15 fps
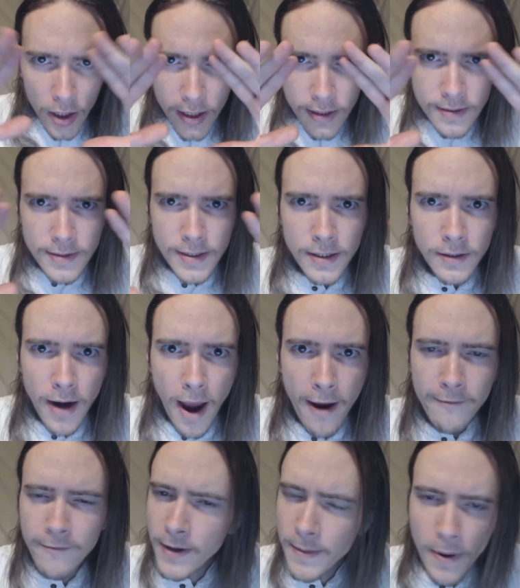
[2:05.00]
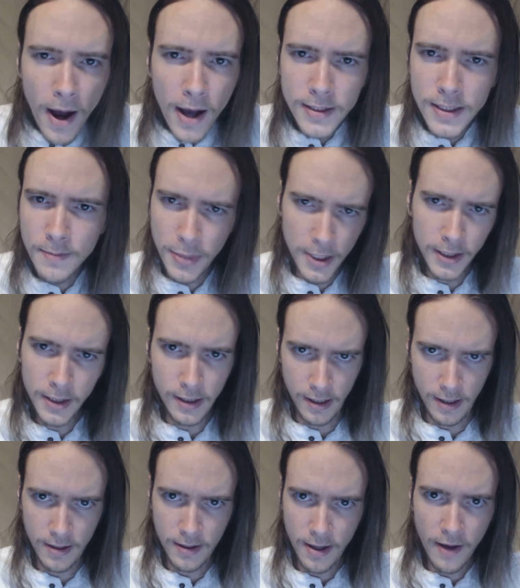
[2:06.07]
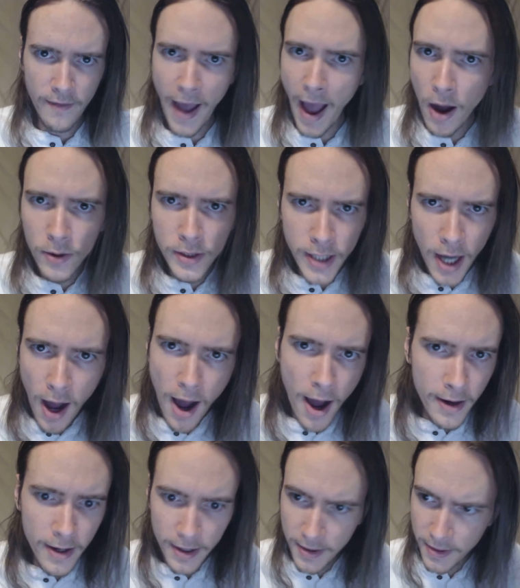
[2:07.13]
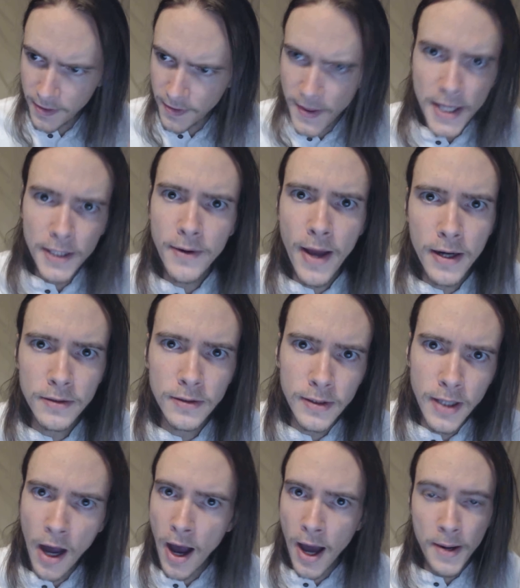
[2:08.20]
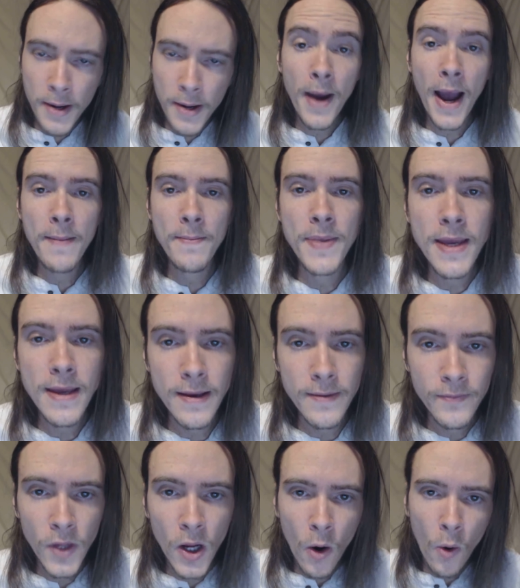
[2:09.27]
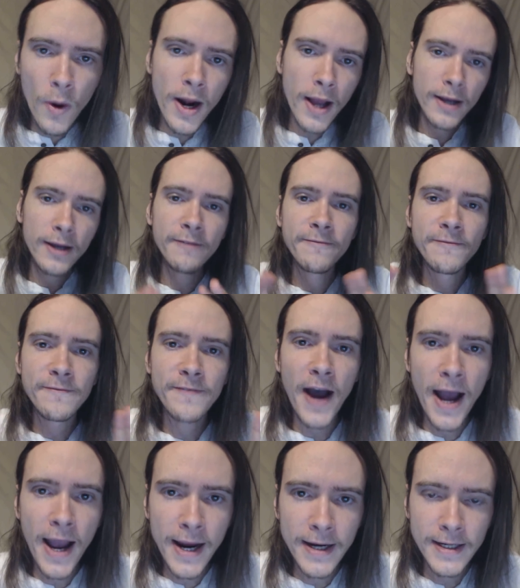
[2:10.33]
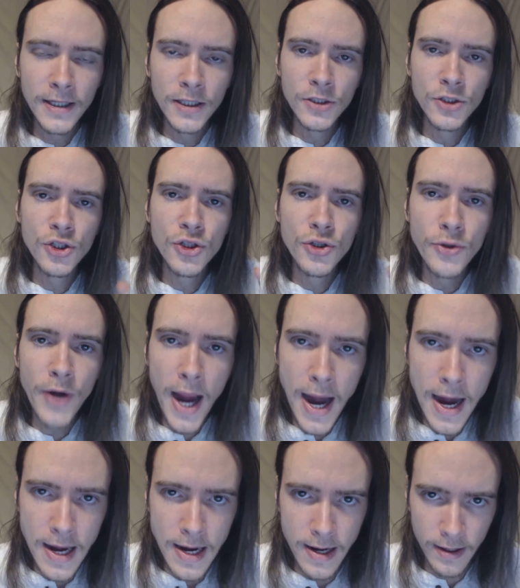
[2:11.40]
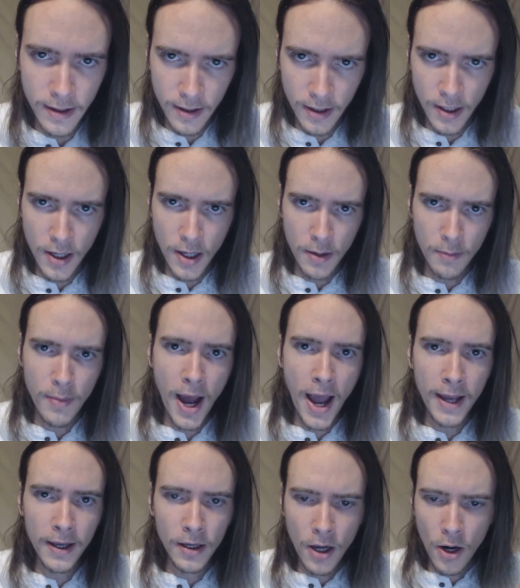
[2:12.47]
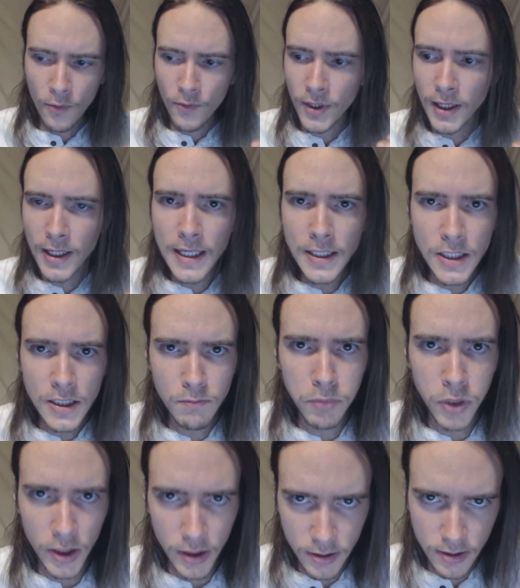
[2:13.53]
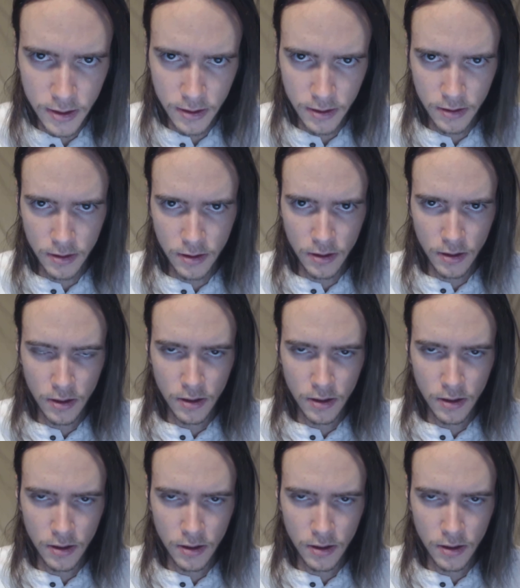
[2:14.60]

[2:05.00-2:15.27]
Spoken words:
consider every possibility of how God, a theoretical God, might be. We're not confined and constrained by religious books.